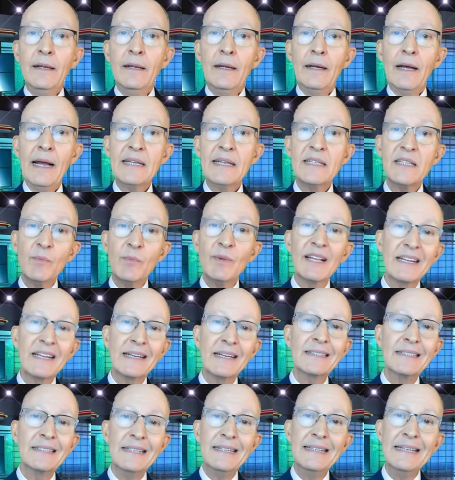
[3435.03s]
I still want to
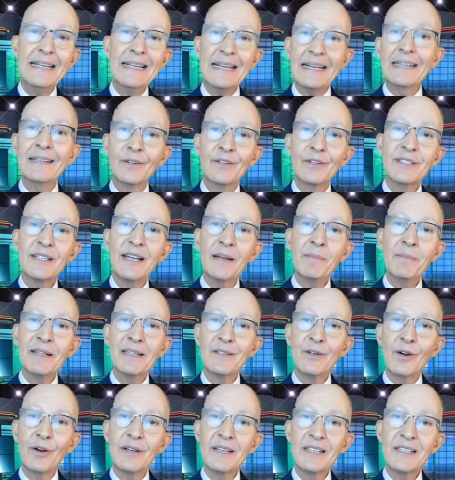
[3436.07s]
connect to Nick and they're sending me this
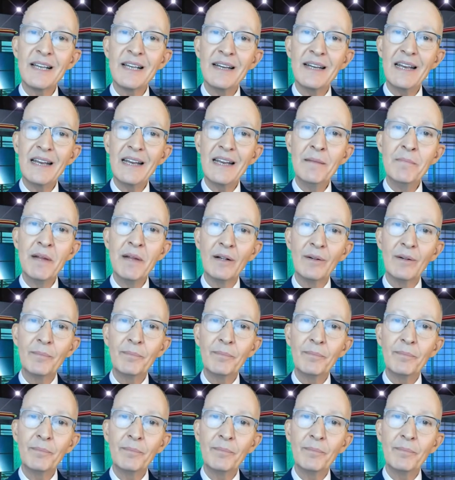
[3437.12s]
darn send InMail.